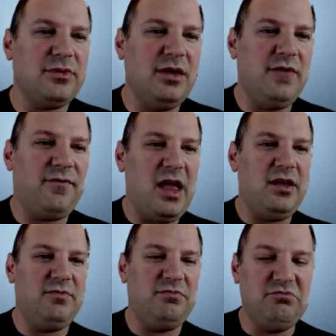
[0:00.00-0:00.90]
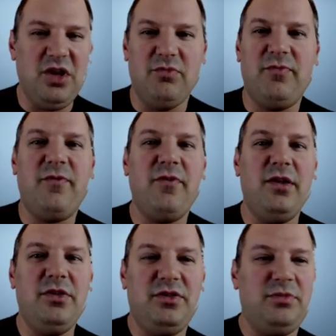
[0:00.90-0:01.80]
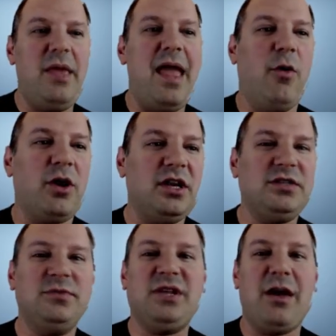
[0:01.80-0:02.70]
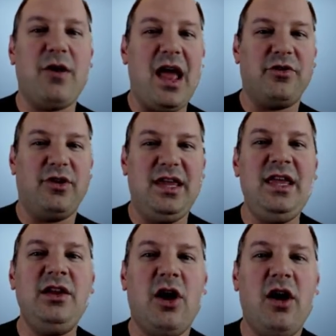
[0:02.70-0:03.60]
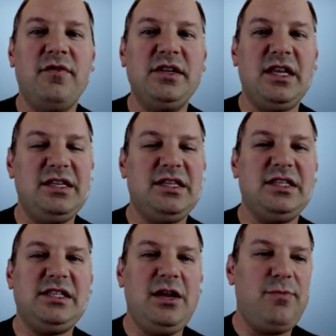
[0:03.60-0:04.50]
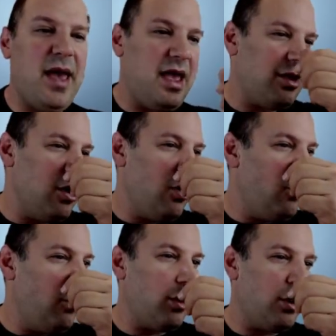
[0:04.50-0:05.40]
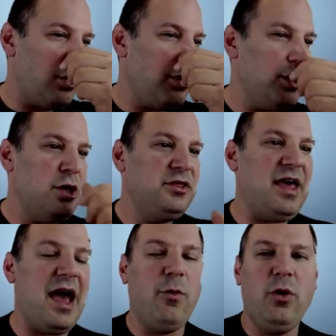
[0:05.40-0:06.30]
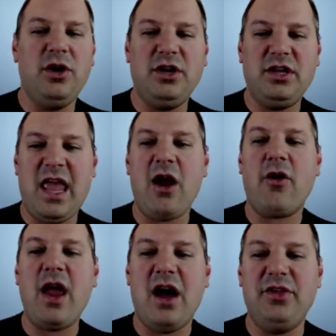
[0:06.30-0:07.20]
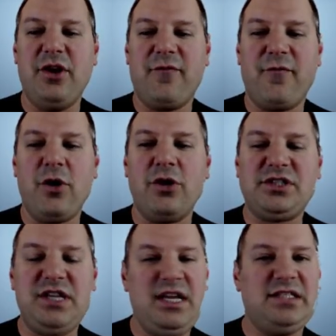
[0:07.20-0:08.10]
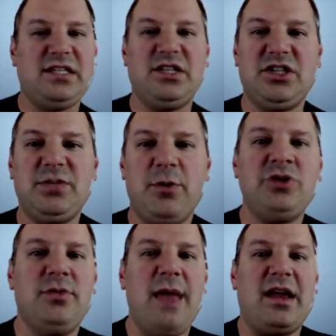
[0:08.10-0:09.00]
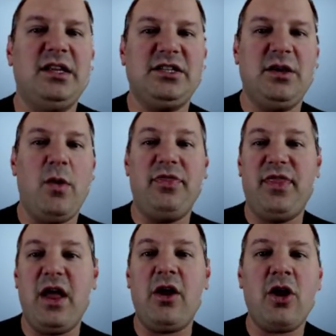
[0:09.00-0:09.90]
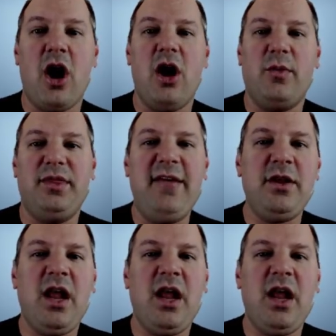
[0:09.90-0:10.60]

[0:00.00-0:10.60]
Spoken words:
if they, organisms that would either eat all of this into the seed bank or that would carry on their fur seeds as a dispersal mechanism, when they're gone, when they've been